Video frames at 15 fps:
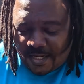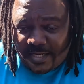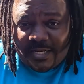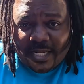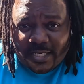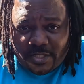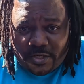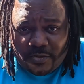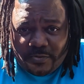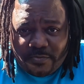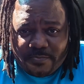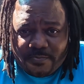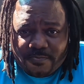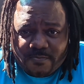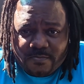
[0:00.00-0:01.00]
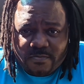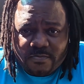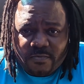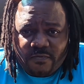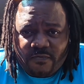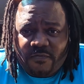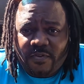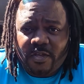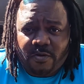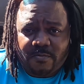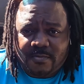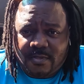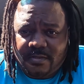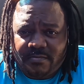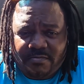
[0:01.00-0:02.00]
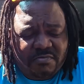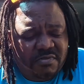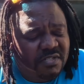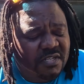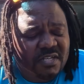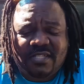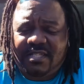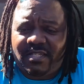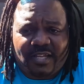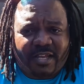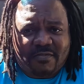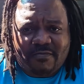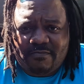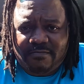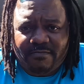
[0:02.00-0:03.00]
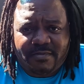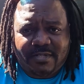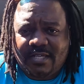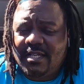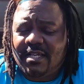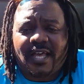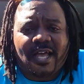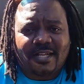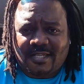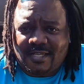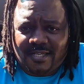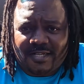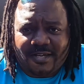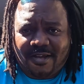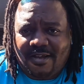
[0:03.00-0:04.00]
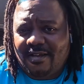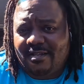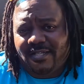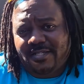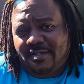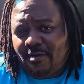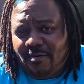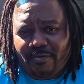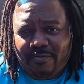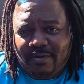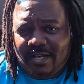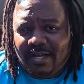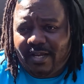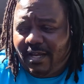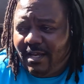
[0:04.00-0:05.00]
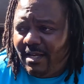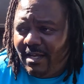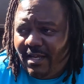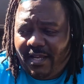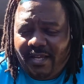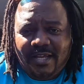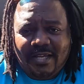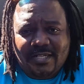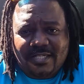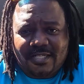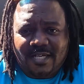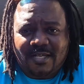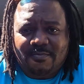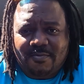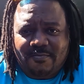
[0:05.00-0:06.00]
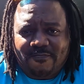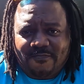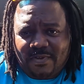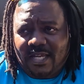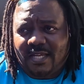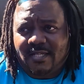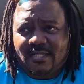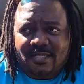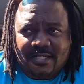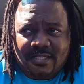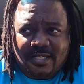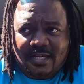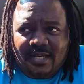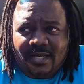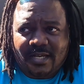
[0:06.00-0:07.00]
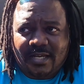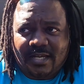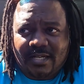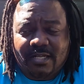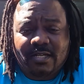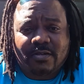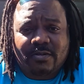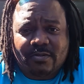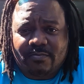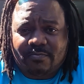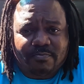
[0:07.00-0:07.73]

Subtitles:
day 2, filmed. Good stuff. Good content on this whole Jeep vent little